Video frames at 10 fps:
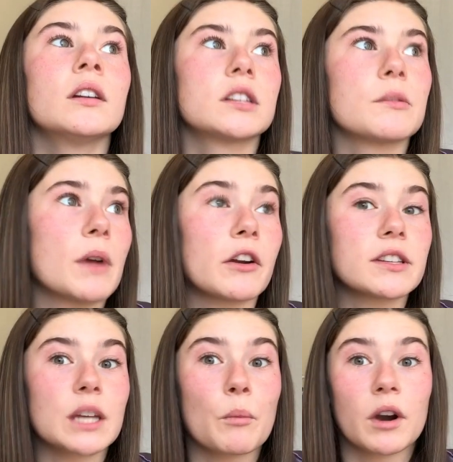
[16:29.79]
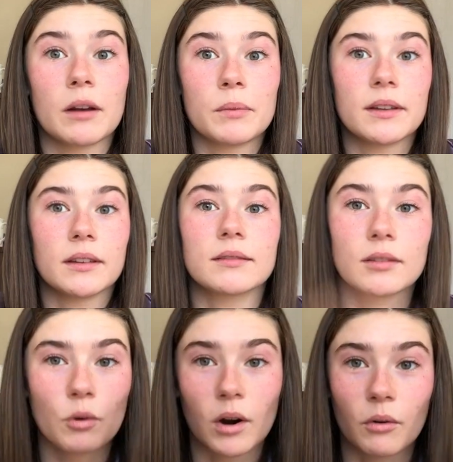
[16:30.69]
to marry someone and be
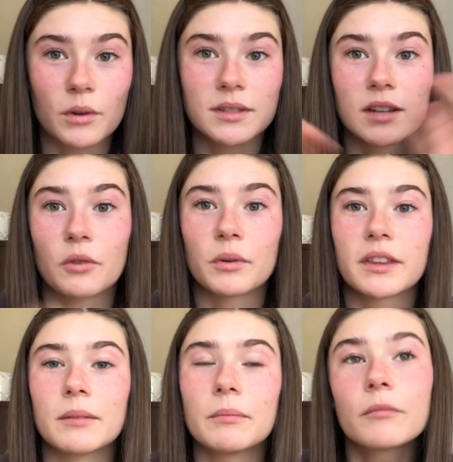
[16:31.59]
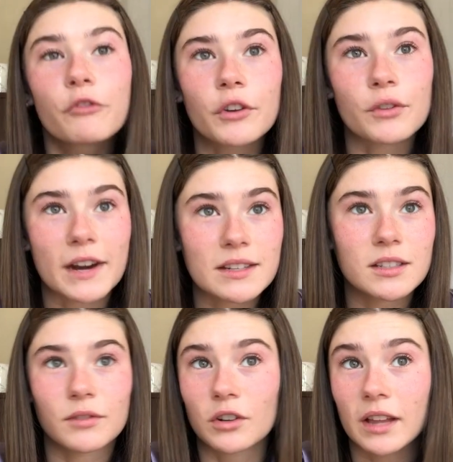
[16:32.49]
quote unquote stuck with them for the rest
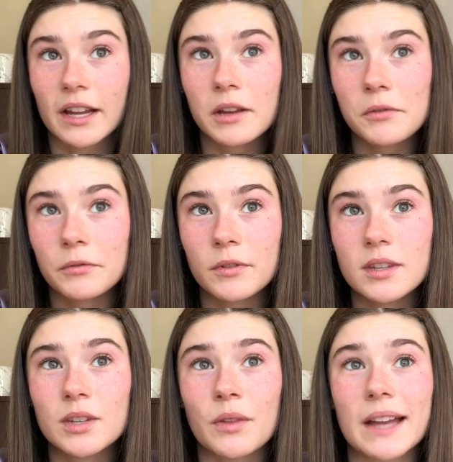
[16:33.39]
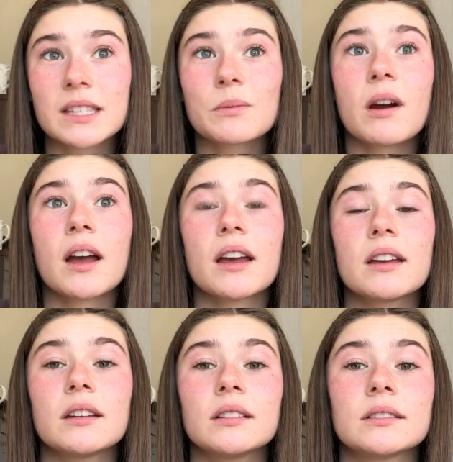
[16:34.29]
of your life. So that's
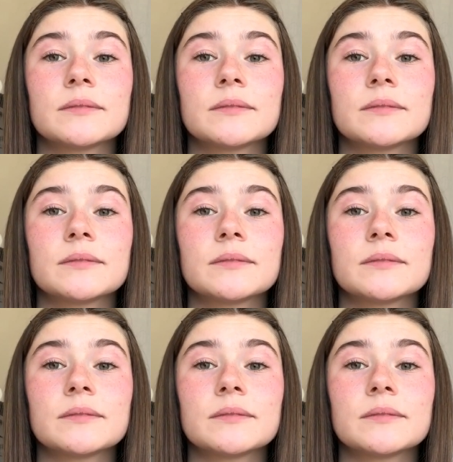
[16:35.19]
why